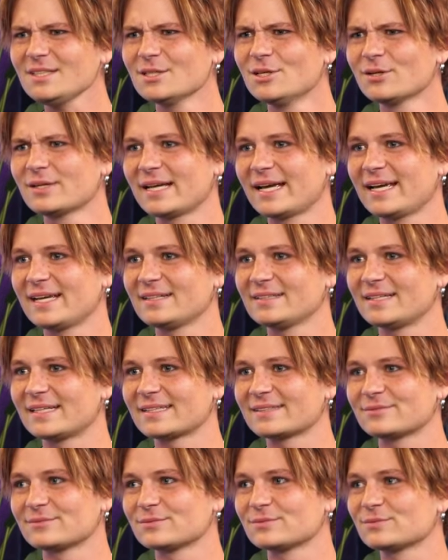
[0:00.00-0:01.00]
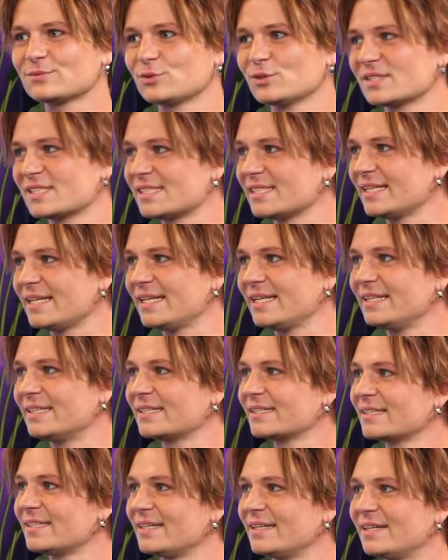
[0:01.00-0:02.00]
okay, like we'll
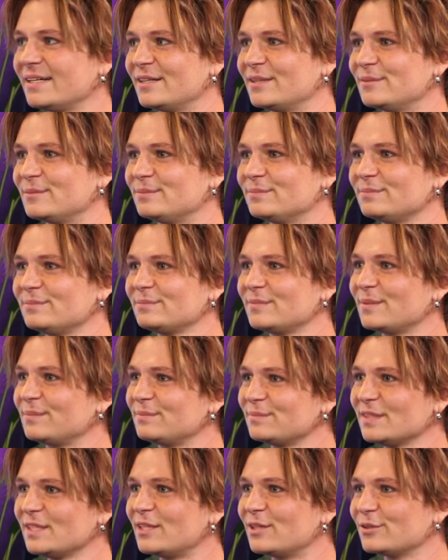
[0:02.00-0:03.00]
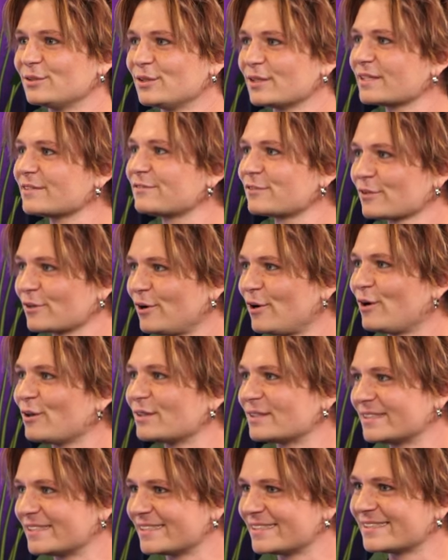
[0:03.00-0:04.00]
see. But you know, looking for
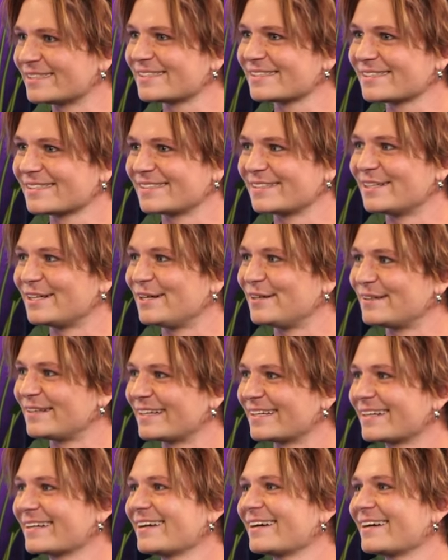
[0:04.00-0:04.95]
colleges, you know, and I